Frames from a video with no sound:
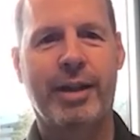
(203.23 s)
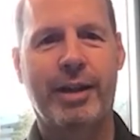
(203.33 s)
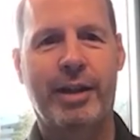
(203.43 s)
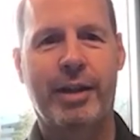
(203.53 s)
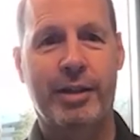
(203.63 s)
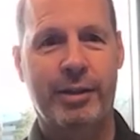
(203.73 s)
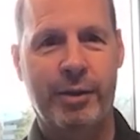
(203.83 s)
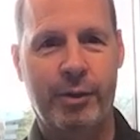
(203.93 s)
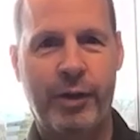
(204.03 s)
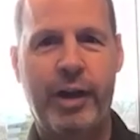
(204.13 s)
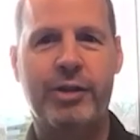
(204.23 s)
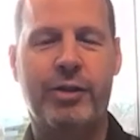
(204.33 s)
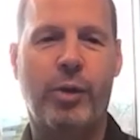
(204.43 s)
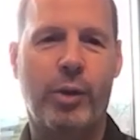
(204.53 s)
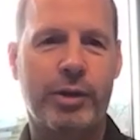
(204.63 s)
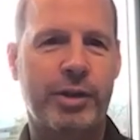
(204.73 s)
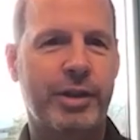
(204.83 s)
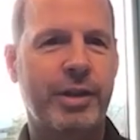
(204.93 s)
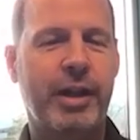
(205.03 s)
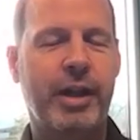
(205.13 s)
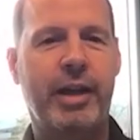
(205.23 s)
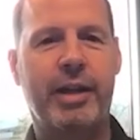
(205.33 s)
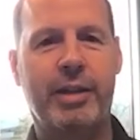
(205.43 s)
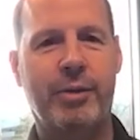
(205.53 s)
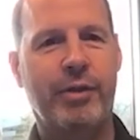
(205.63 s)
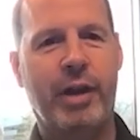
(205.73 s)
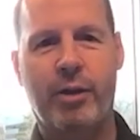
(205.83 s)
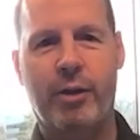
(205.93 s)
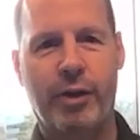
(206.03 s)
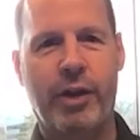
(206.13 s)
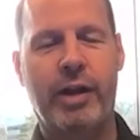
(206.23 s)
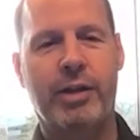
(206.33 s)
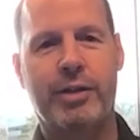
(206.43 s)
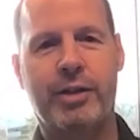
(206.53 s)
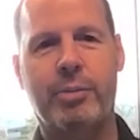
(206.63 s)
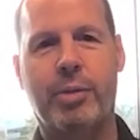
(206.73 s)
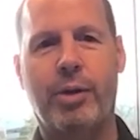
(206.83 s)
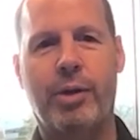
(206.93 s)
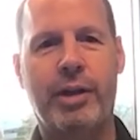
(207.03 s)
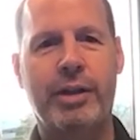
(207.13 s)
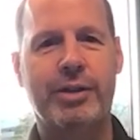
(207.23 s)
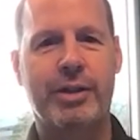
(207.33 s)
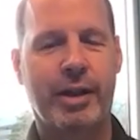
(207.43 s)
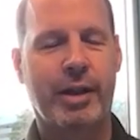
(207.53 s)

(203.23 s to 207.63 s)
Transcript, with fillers: Uh, and, you know, fast forward to today, and we've got over a thousand employees.